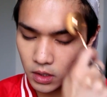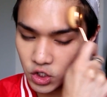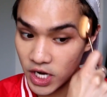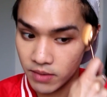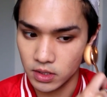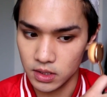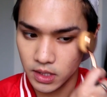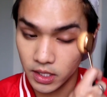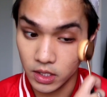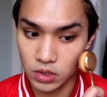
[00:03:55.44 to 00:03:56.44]
ashamed to
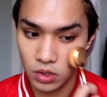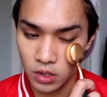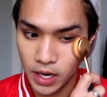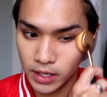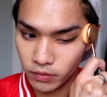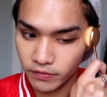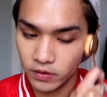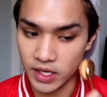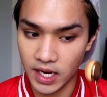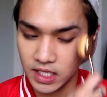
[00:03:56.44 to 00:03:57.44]
say this or I don't
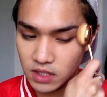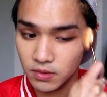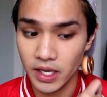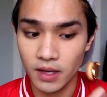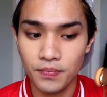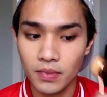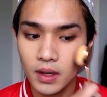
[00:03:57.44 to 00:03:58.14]
feel like I need to like